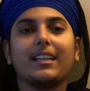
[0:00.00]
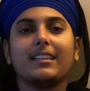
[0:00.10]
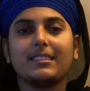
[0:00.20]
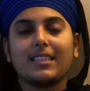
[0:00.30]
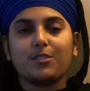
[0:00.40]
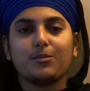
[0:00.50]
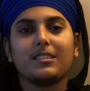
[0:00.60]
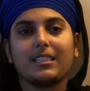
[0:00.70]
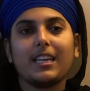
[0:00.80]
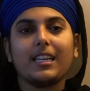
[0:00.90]
And such
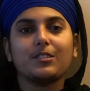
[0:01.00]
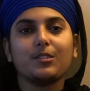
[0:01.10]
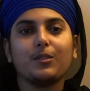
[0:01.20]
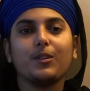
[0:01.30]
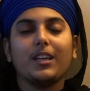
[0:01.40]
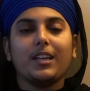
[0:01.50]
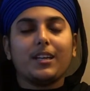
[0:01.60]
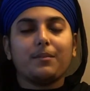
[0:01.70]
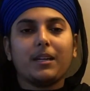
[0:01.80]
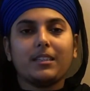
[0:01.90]
was the case. So
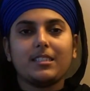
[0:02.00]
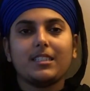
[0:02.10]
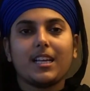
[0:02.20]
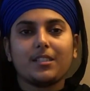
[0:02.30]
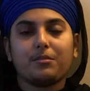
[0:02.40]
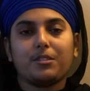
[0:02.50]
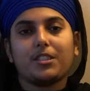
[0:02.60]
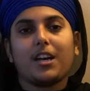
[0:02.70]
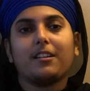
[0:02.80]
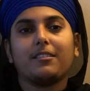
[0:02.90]
Mataji asked for a
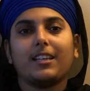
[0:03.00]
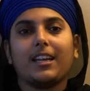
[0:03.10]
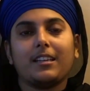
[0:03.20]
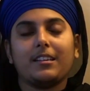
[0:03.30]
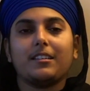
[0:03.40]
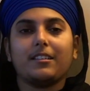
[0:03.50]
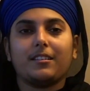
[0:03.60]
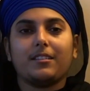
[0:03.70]
child and